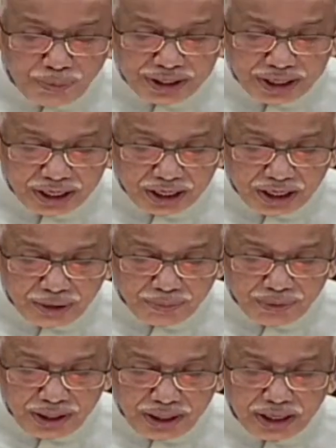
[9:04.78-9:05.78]
be taken up
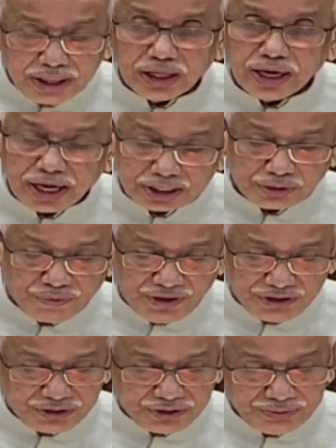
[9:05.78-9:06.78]
in the next
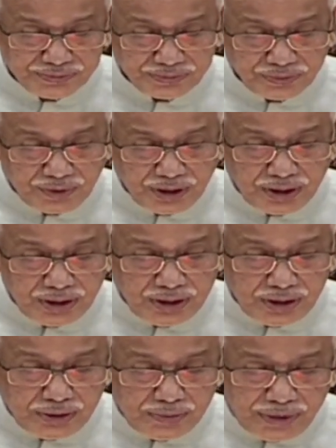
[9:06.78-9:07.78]
phase.
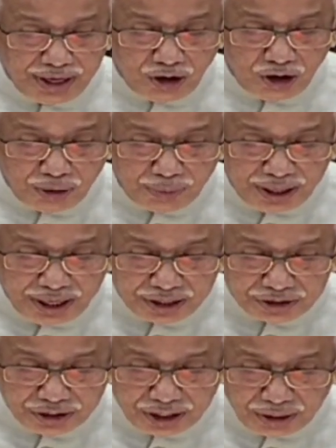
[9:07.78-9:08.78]
My government
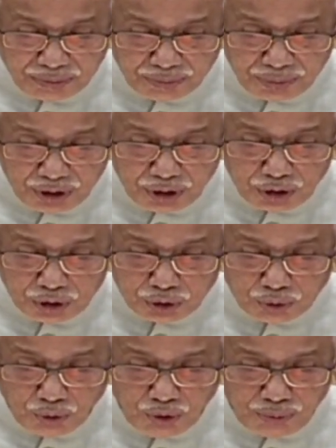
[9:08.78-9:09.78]
has set up
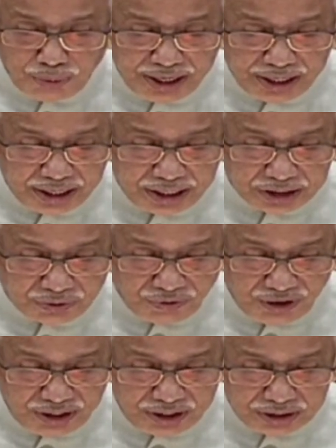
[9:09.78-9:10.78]
school maintenance
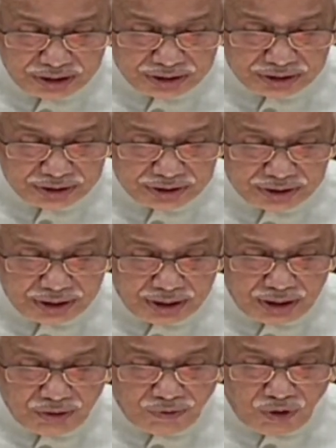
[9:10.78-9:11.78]
fund
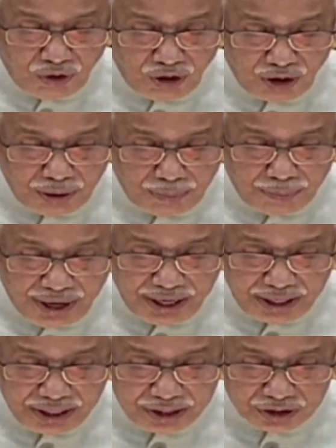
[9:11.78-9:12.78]
for
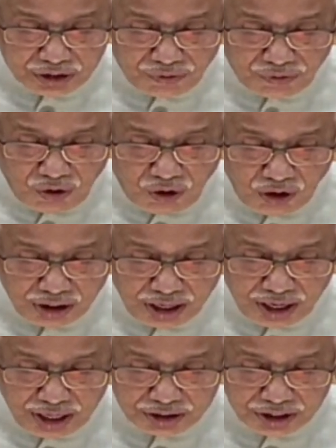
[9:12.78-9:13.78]
maintenance of all
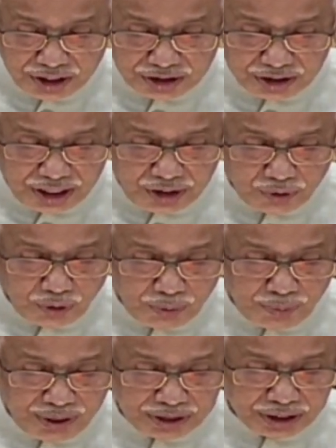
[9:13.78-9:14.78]
the assets and
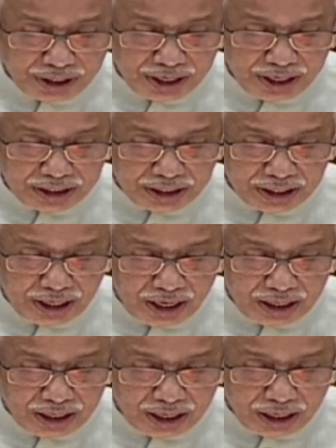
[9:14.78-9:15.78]
equipments created
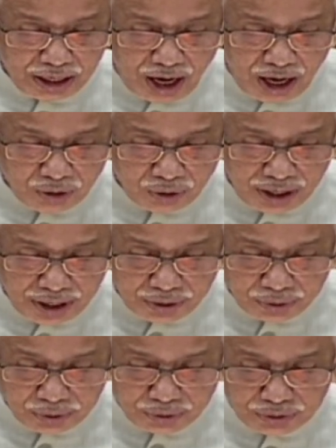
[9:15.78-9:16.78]
under Nadu
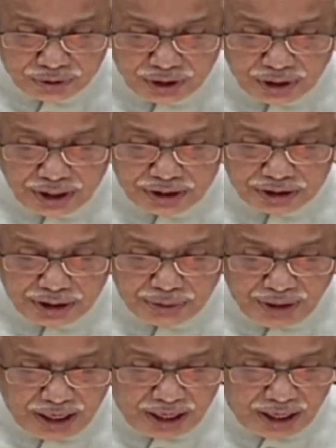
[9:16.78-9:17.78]
Nedu.
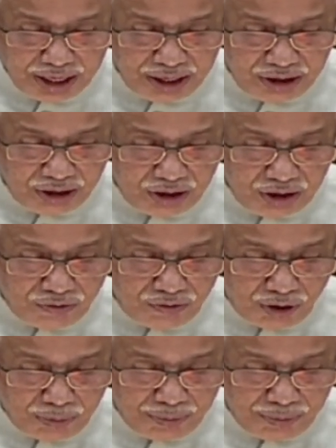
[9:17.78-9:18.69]
Similarly, for